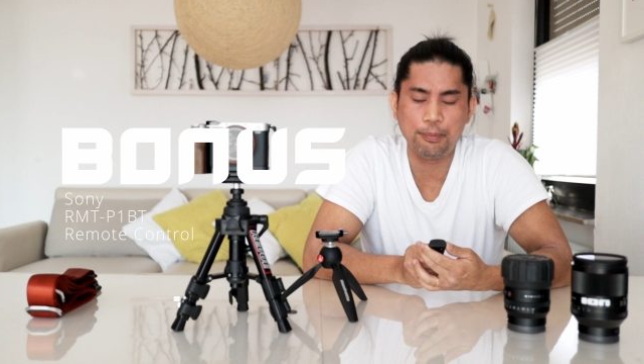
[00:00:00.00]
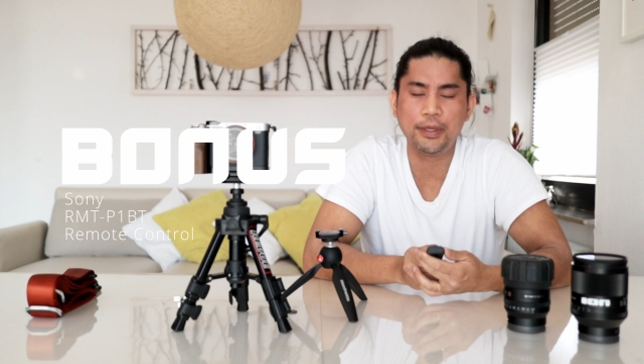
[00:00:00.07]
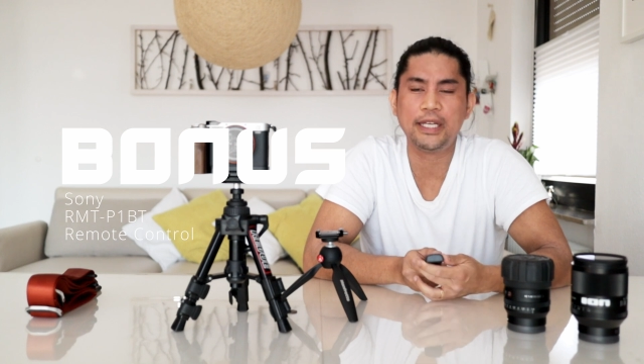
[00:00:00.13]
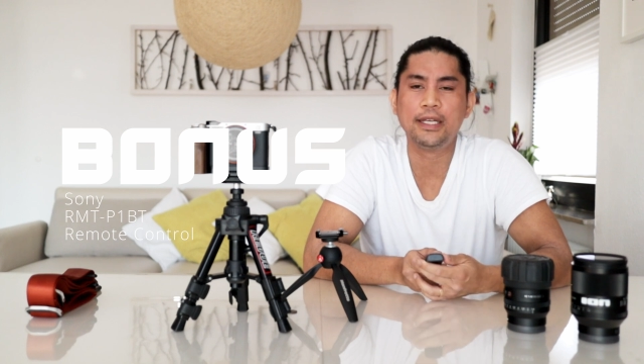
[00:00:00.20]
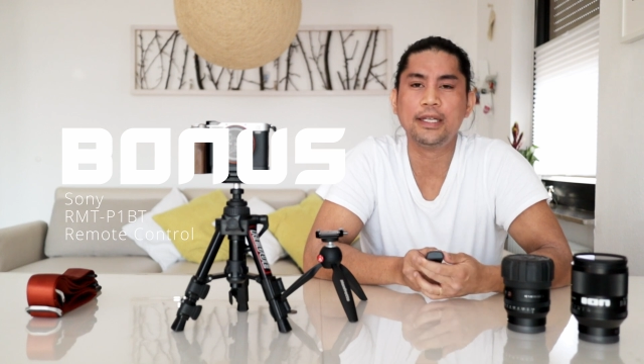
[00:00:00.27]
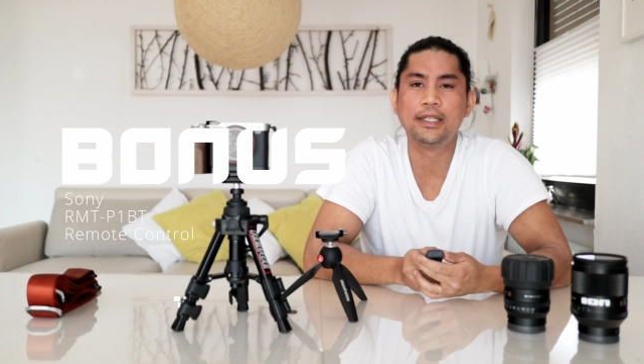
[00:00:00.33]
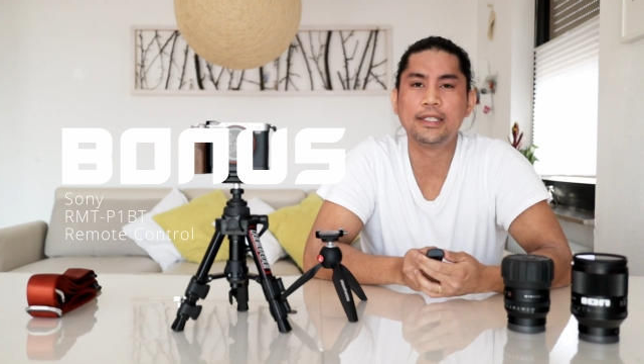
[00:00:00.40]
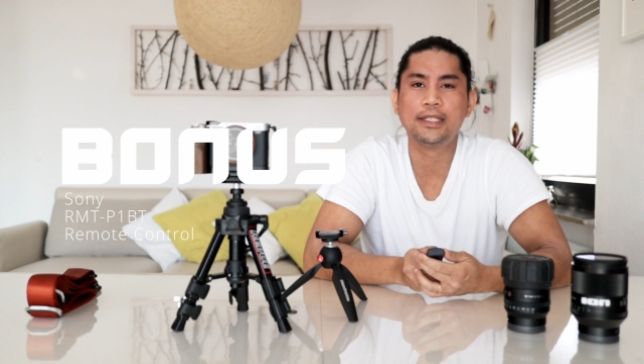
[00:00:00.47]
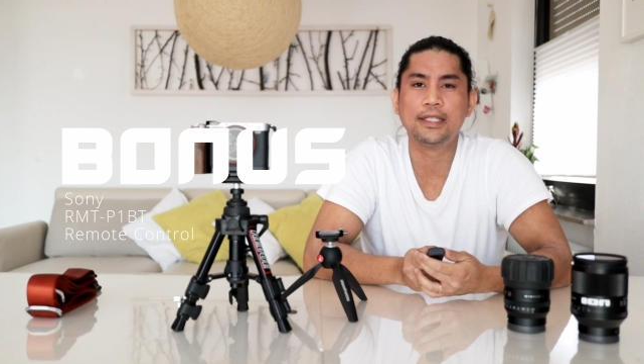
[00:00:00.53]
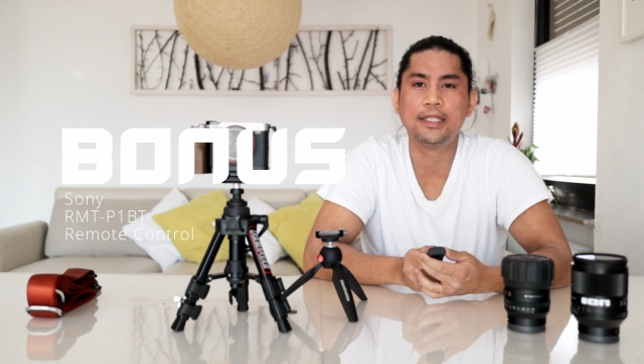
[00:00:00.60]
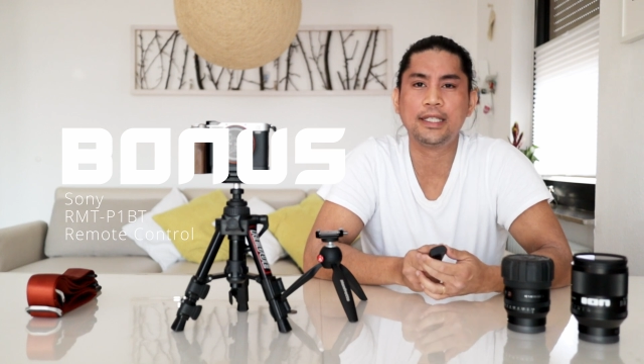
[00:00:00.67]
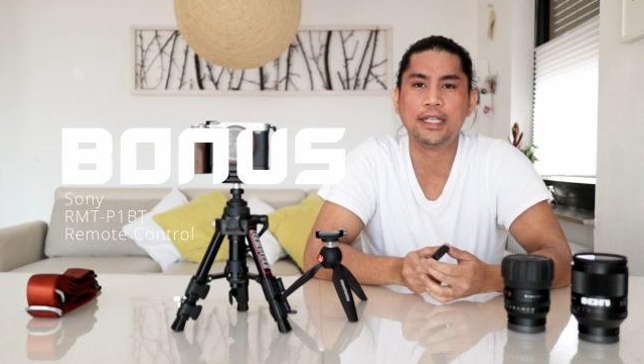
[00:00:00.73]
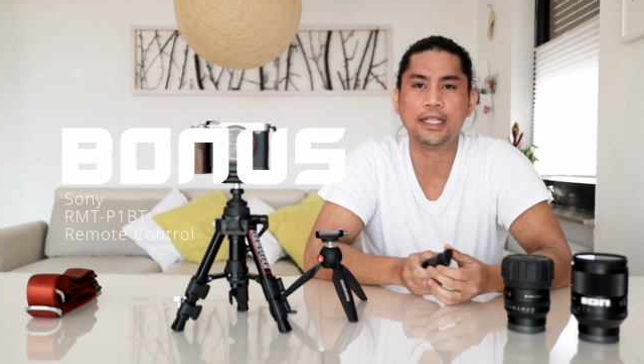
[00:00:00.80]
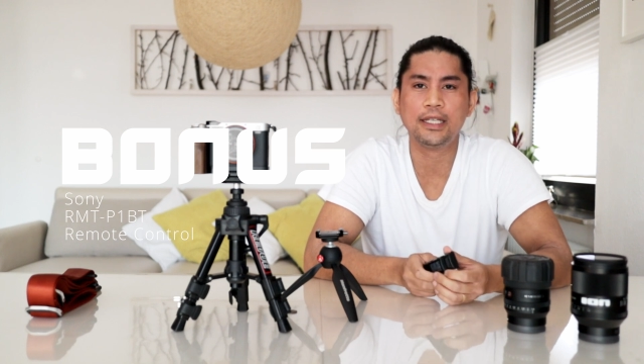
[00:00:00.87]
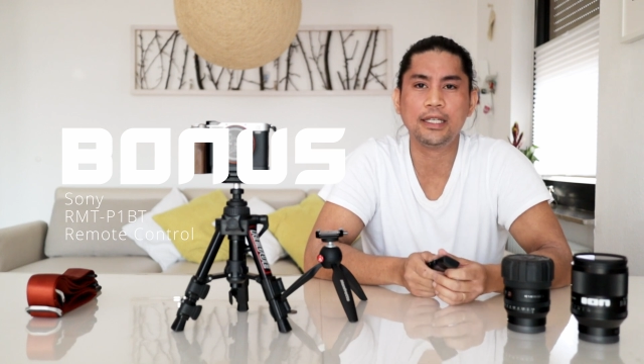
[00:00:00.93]
B
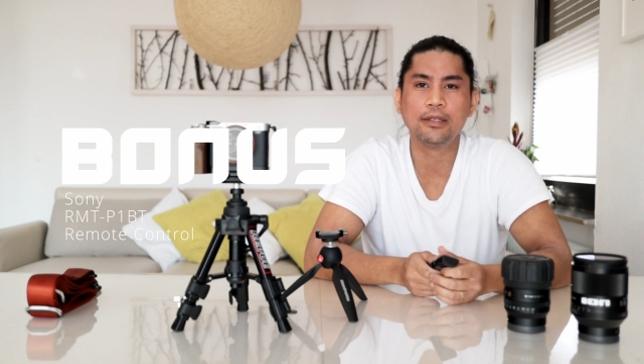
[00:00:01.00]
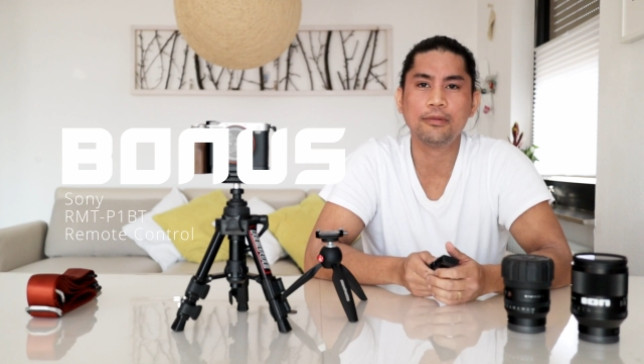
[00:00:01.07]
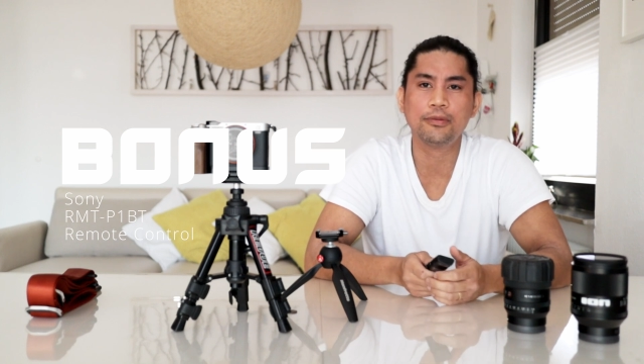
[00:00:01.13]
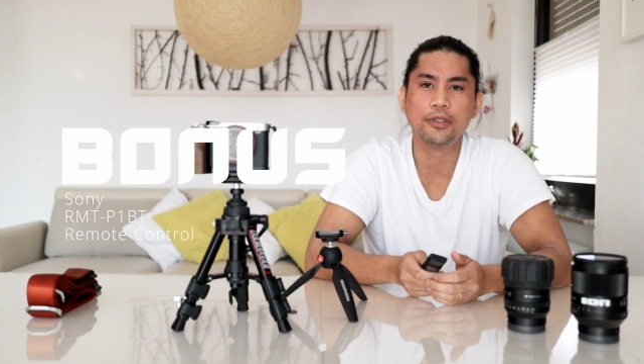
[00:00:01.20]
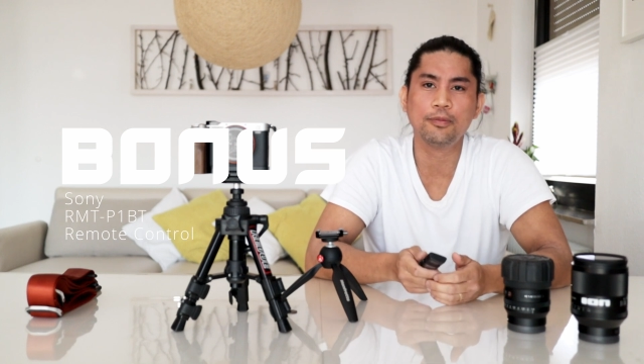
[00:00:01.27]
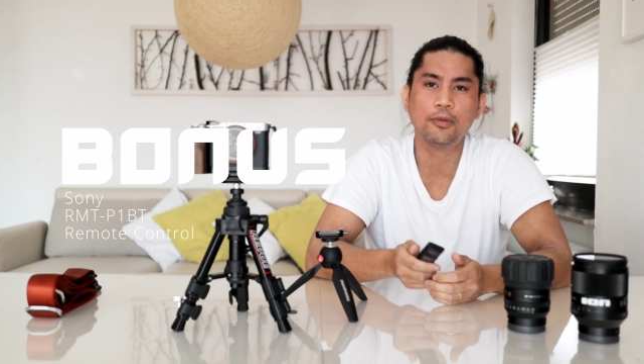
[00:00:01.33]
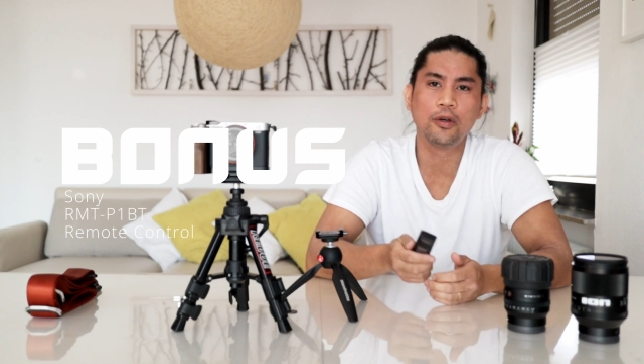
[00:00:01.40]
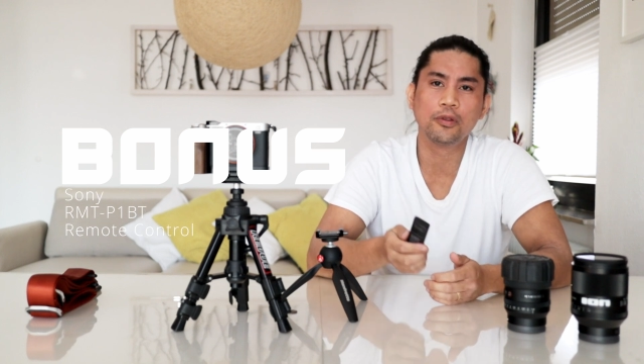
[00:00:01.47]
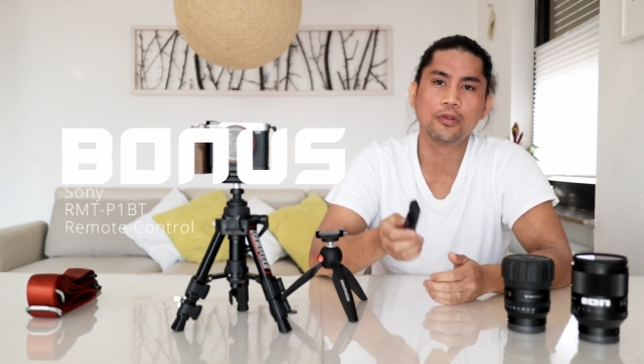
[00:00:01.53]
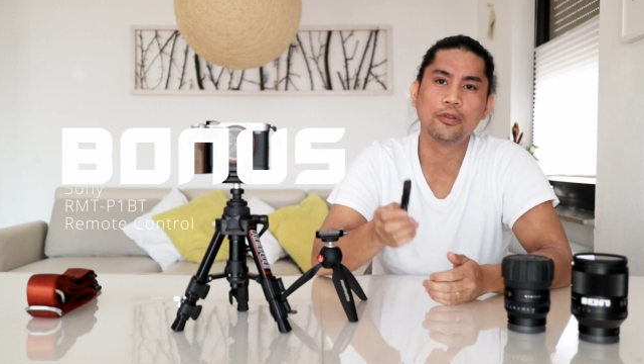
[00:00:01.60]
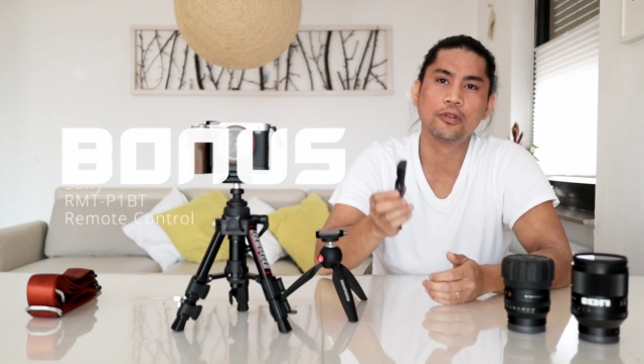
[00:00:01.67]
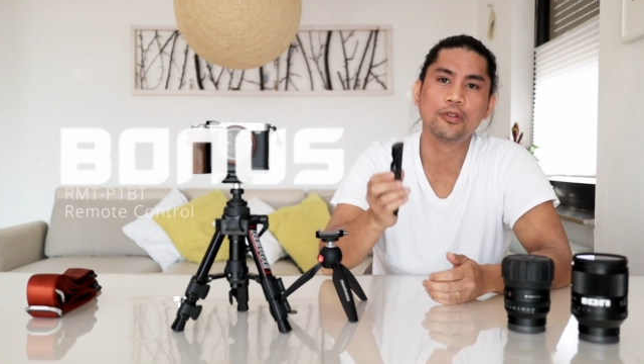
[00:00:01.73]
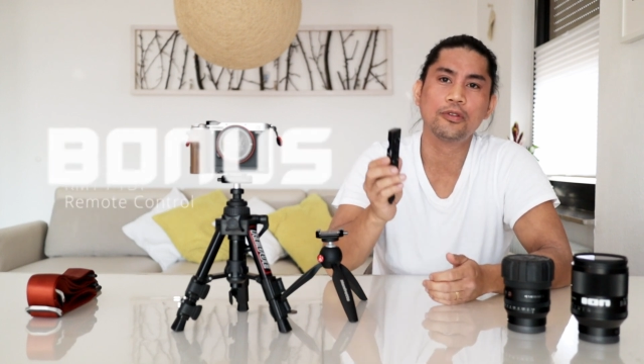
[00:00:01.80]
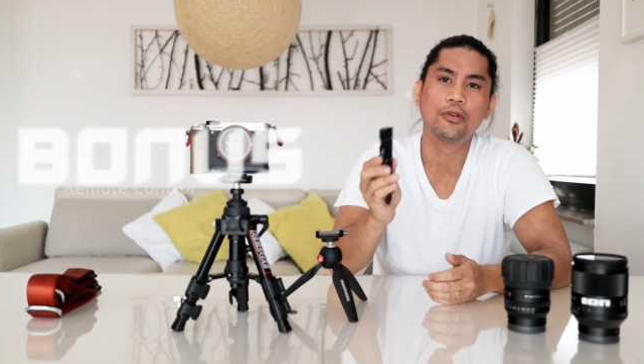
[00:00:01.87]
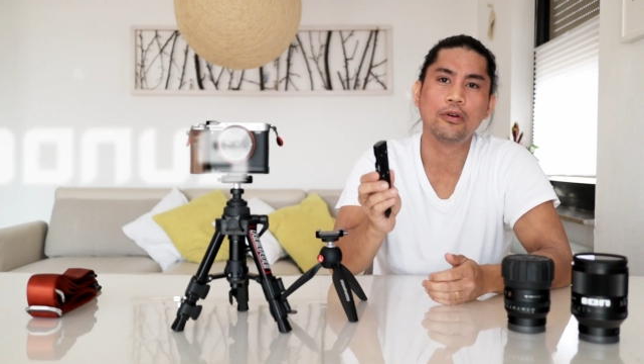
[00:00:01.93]
T remote
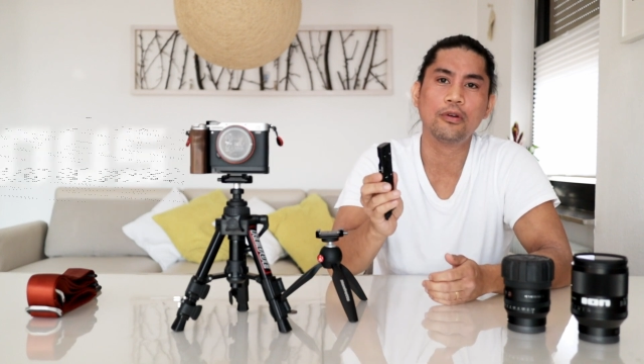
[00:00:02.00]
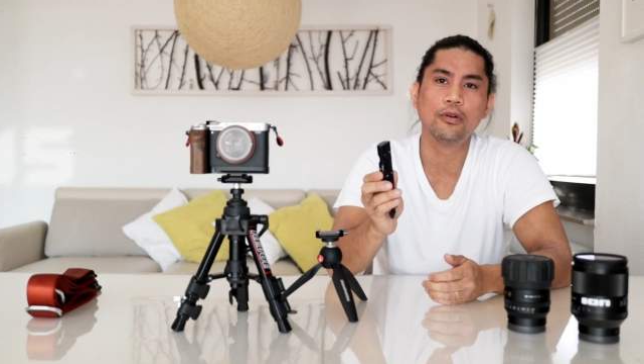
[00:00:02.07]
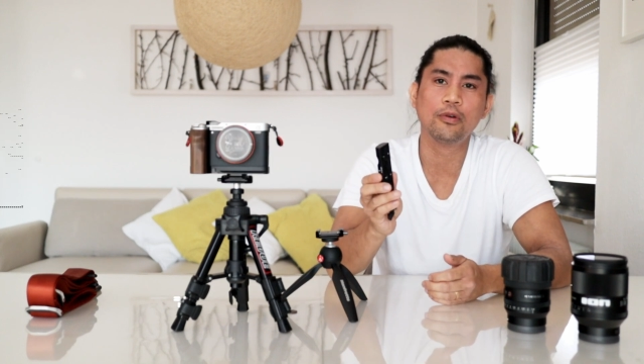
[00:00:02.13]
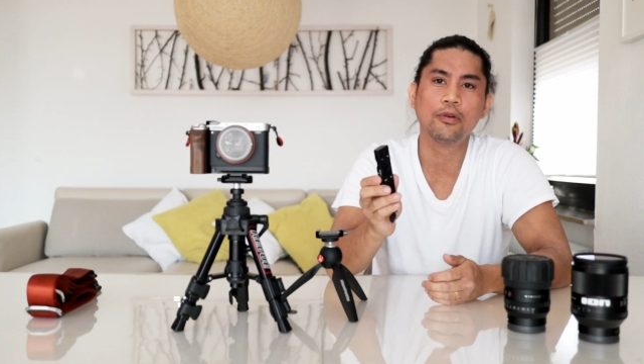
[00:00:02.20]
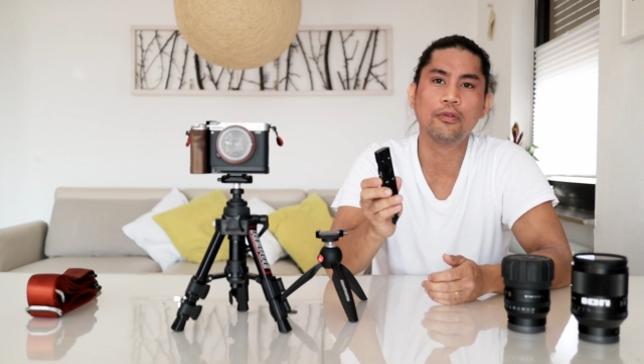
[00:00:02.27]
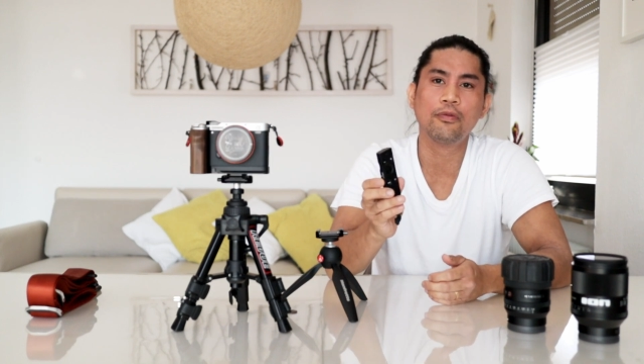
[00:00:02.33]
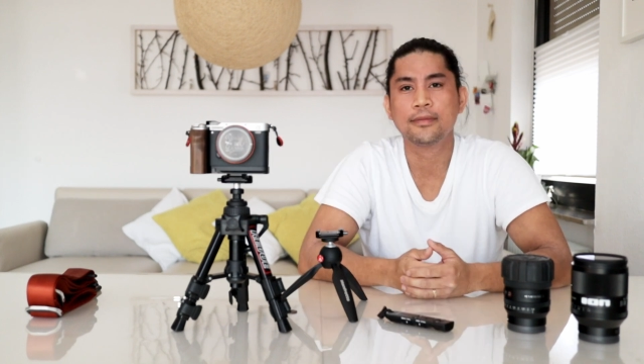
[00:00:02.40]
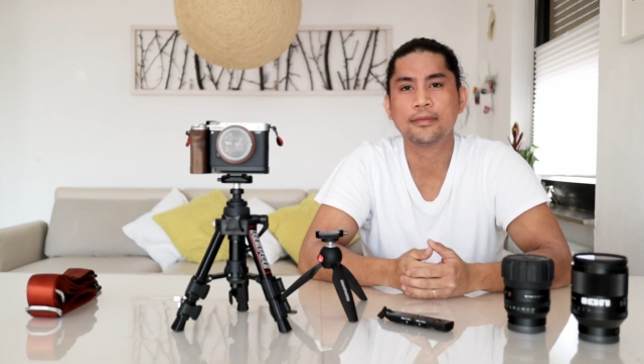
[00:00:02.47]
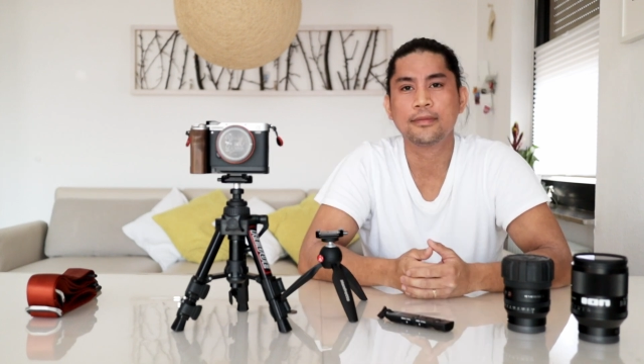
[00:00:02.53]
control.